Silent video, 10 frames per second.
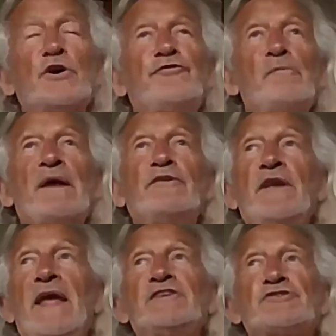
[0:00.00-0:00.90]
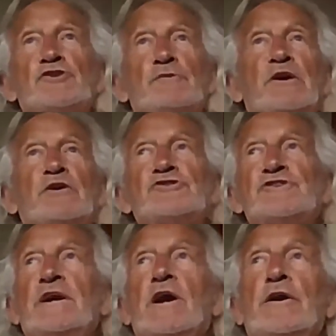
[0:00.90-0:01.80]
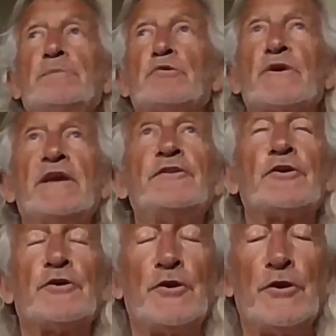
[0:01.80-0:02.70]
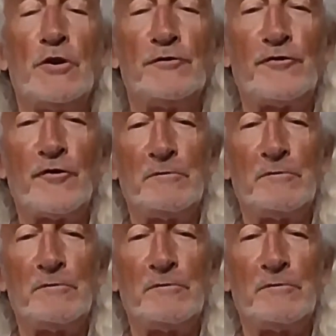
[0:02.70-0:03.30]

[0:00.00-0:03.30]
for Mother Nature because she got a breather, you know, from all